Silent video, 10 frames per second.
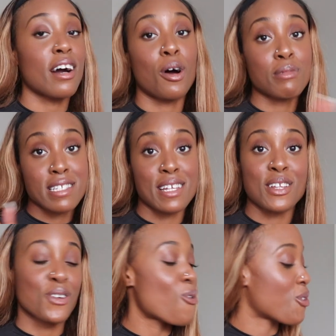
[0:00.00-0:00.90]
It's sitting
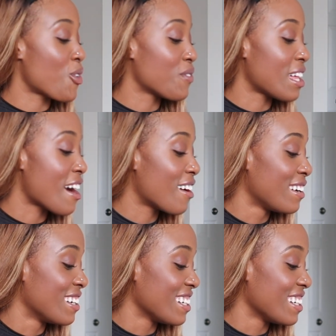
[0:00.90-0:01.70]
in the corner over there.